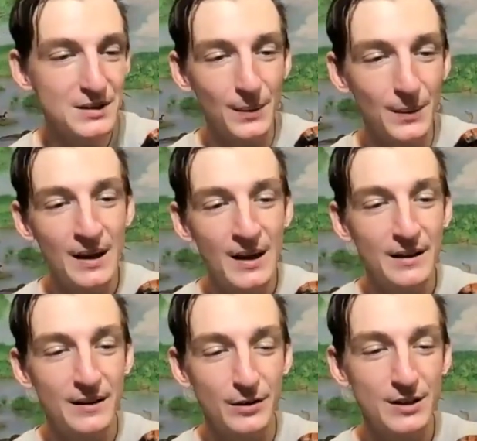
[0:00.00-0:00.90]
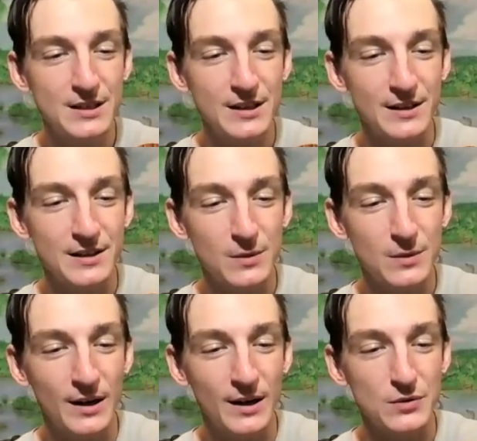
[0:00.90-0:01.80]
So you can see
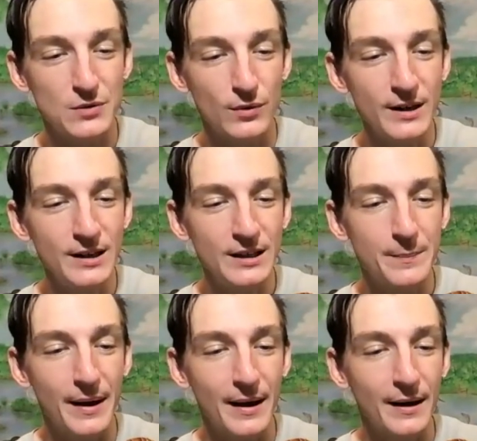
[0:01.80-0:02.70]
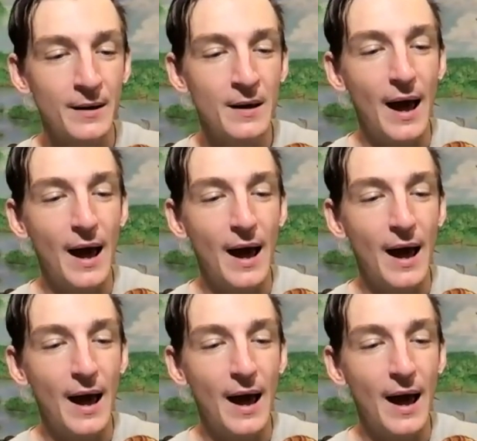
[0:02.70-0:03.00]
this one is really big.